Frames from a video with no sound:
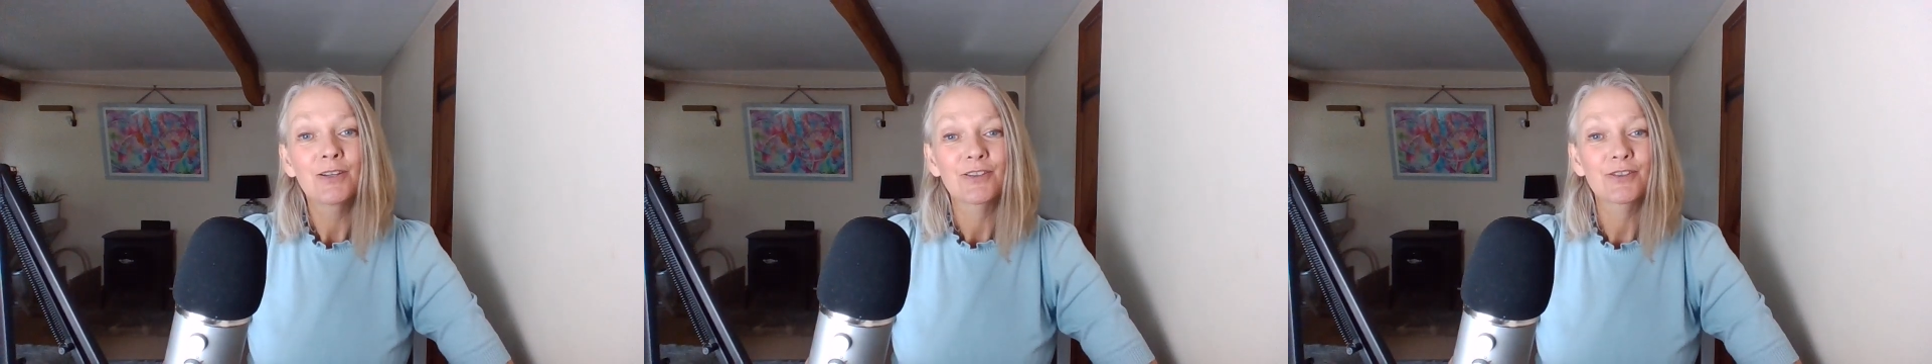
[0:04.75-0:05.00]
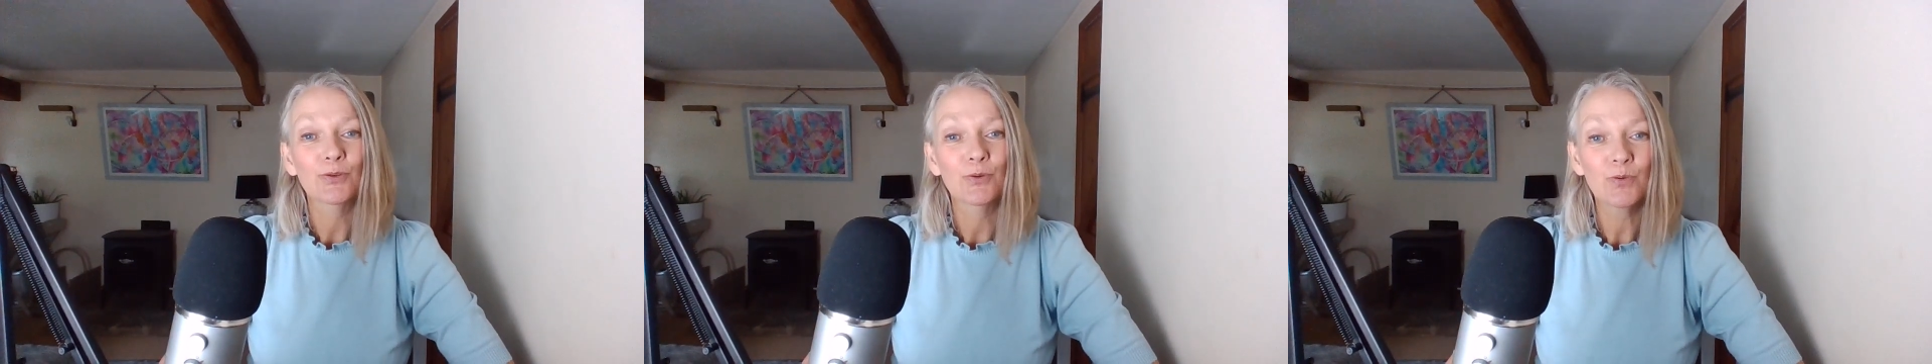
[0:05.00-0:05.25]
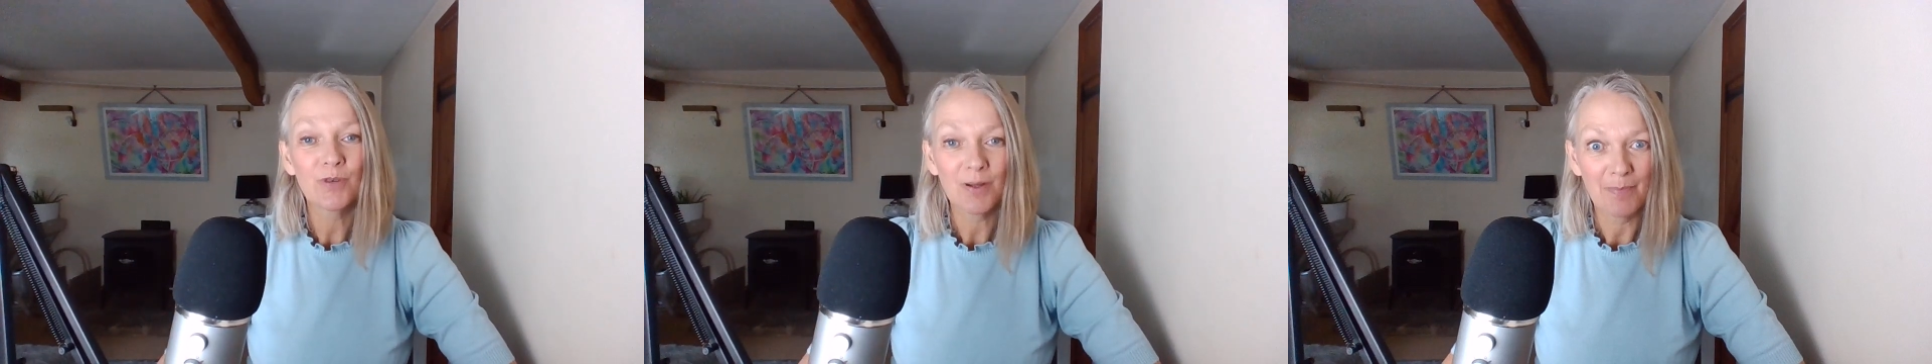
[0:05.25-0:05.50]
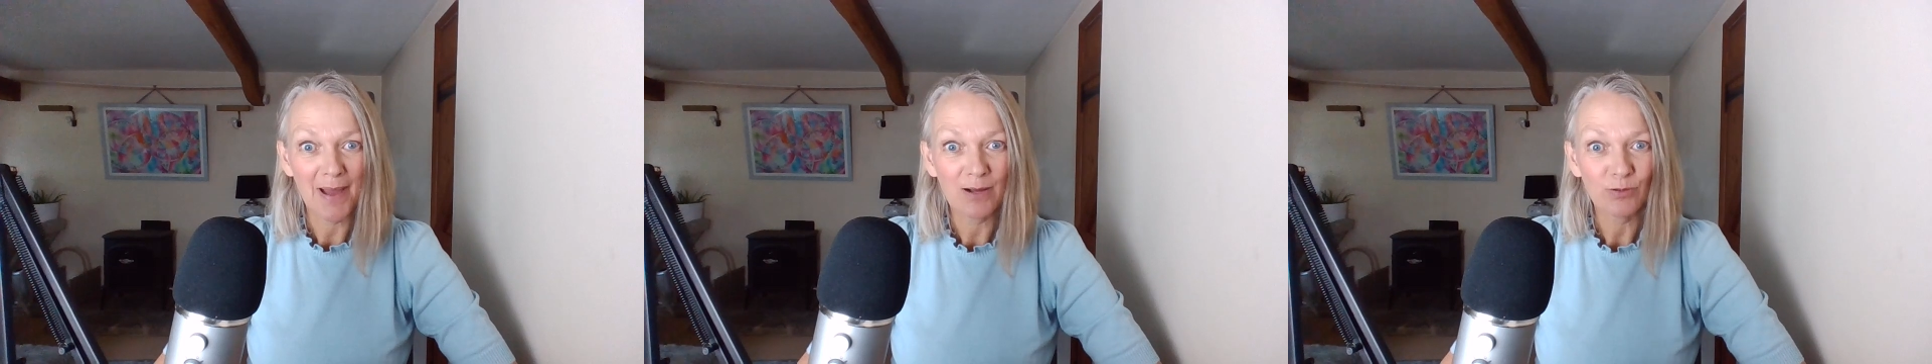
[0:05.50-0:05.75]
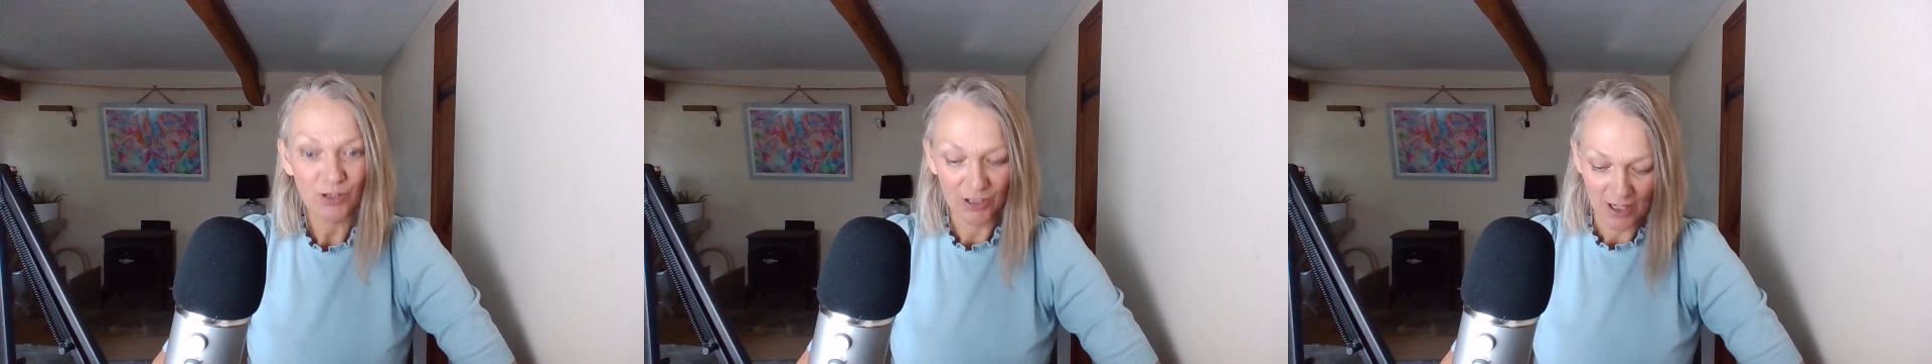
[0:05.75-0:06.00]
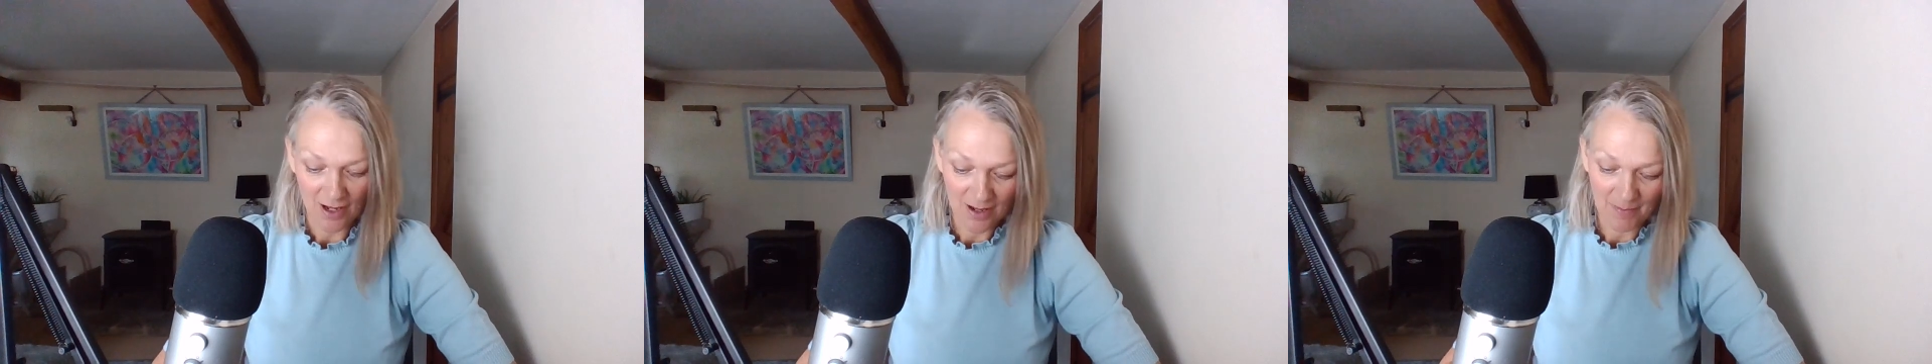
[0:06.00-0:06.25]
This is all
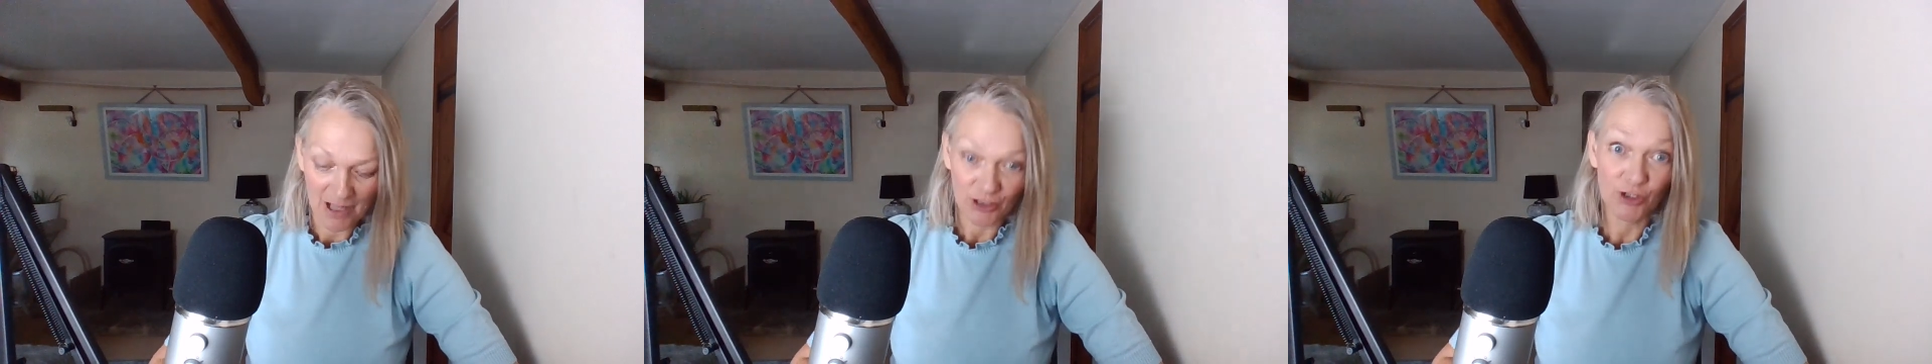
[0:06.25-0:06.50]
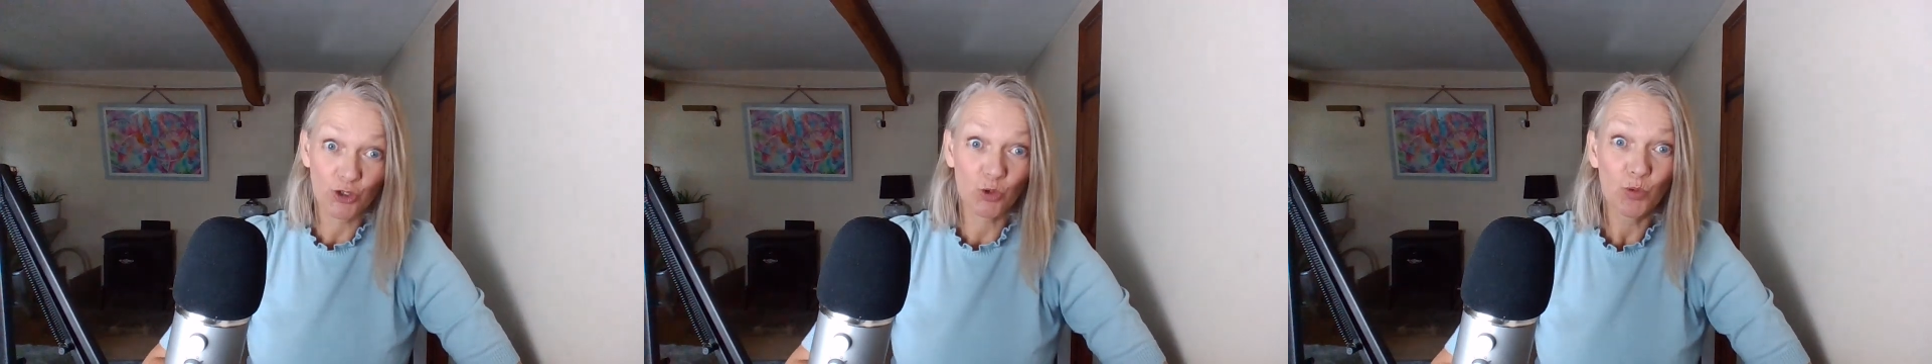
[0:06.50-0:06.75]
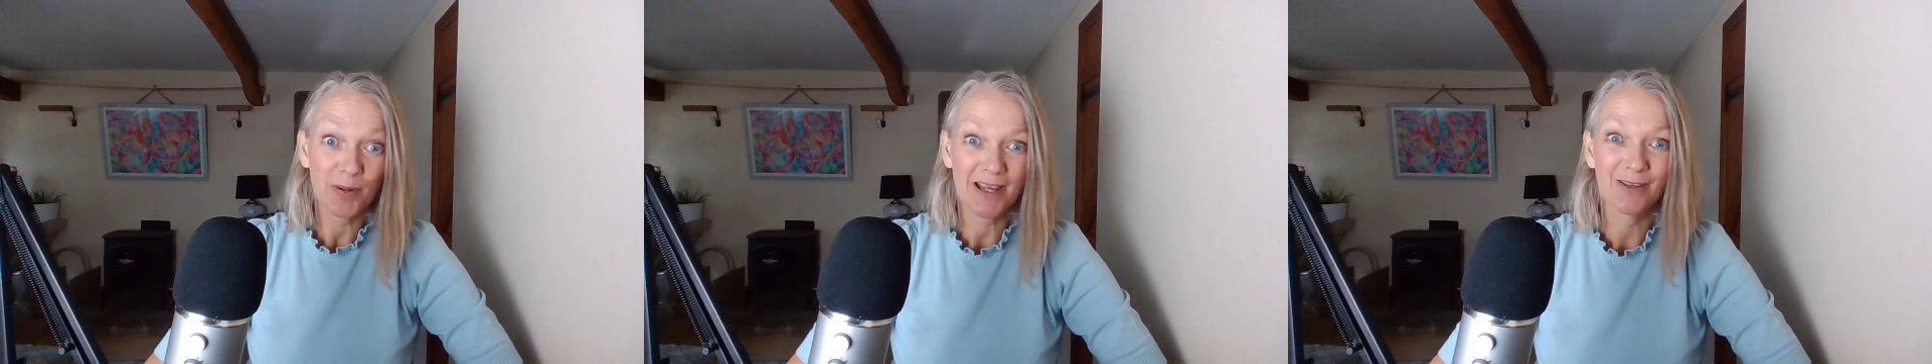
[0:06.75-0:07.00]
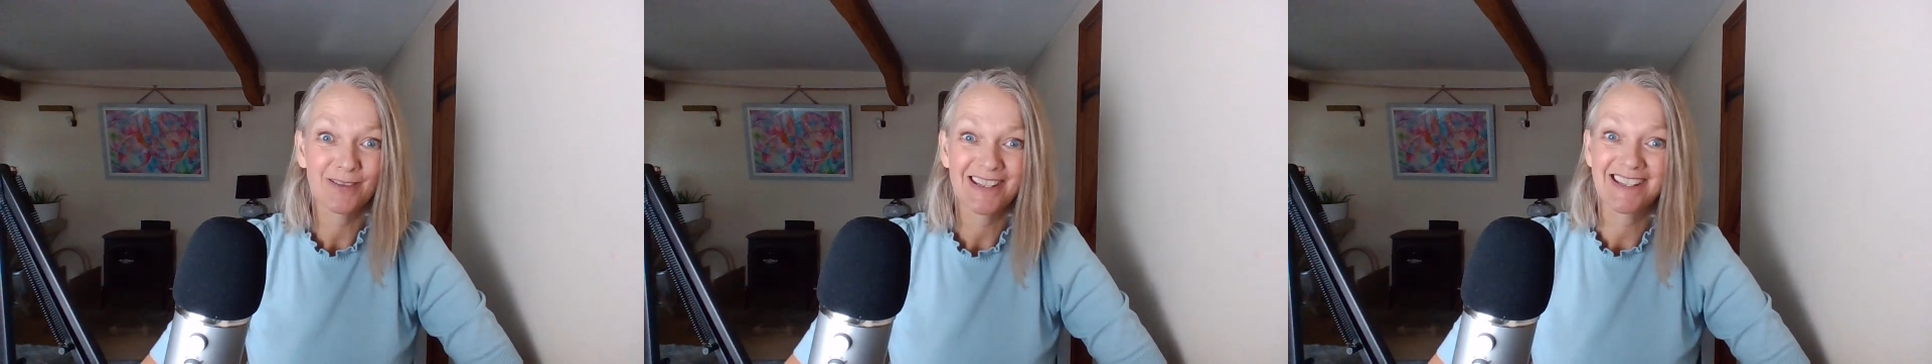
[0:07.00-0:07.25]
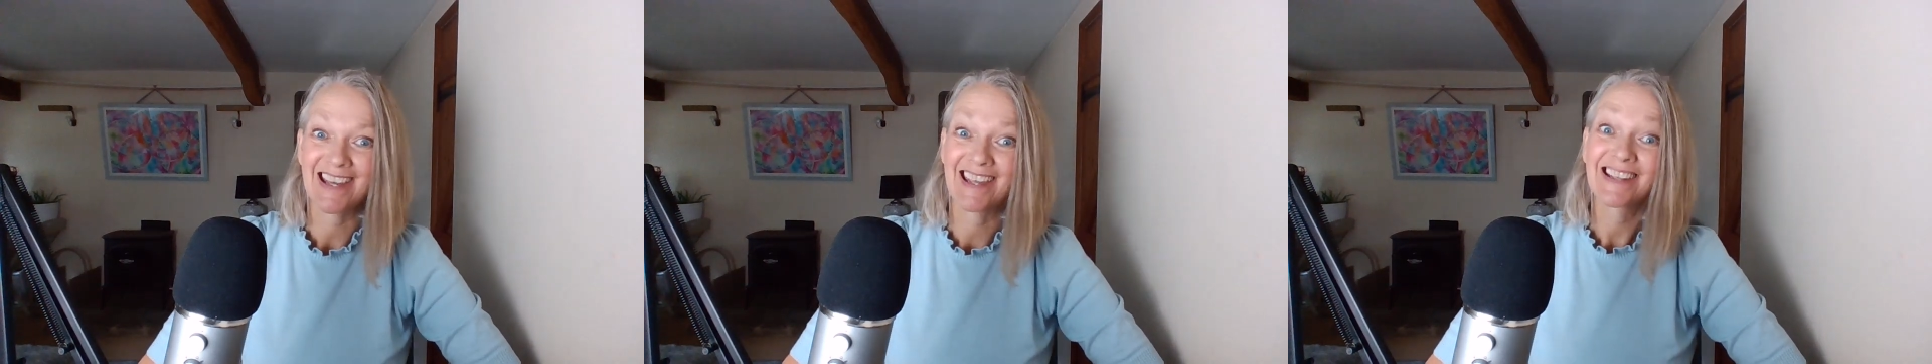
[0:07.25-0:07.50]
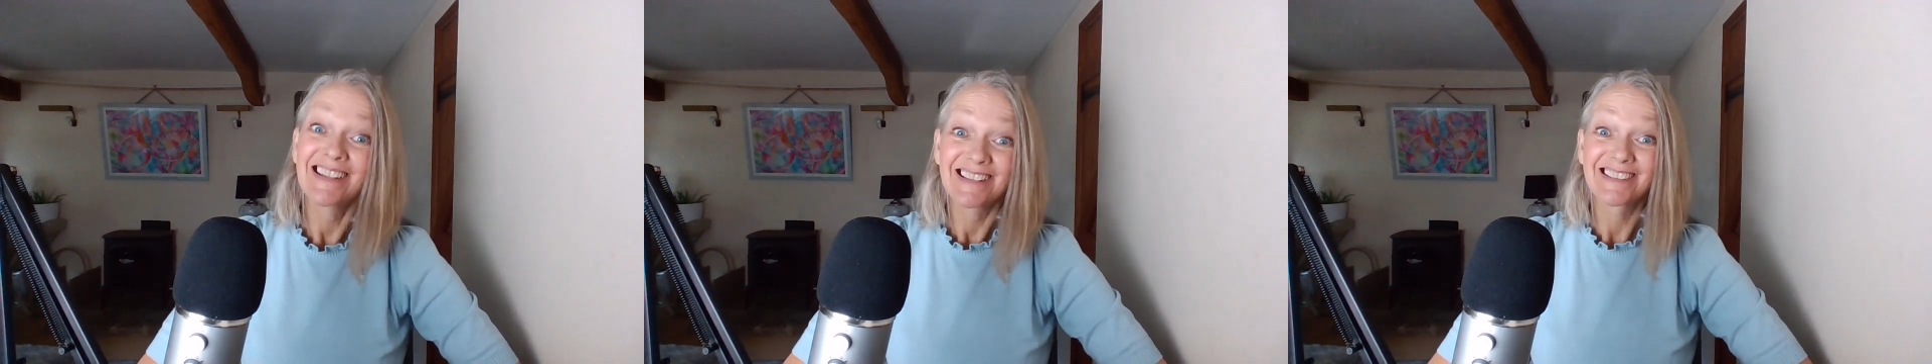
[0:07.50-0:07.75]
about um, Scorpio
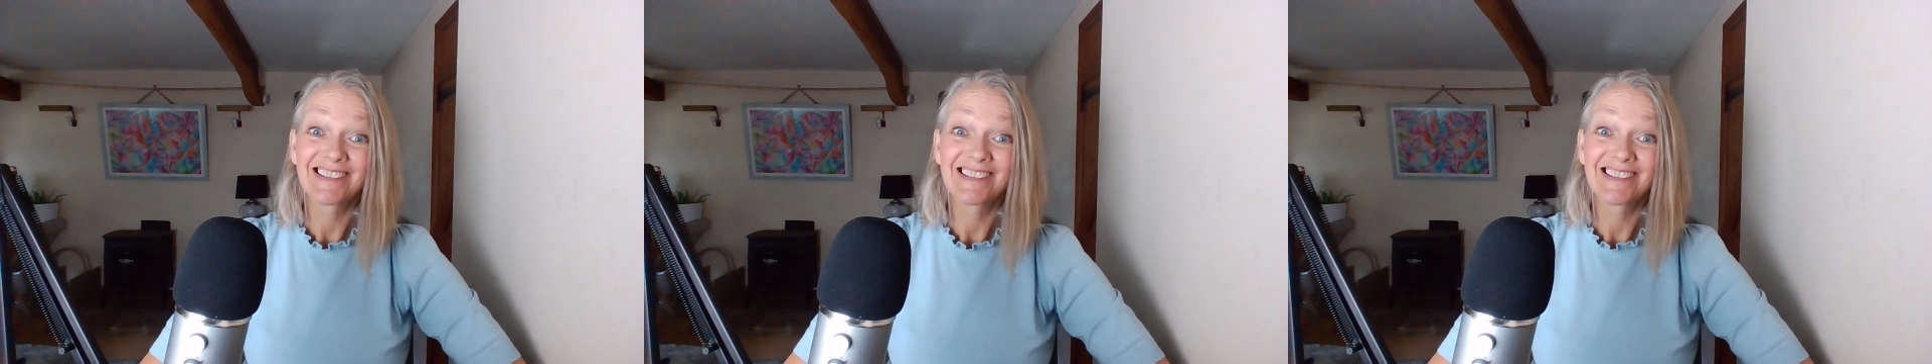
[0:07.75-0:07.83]
today.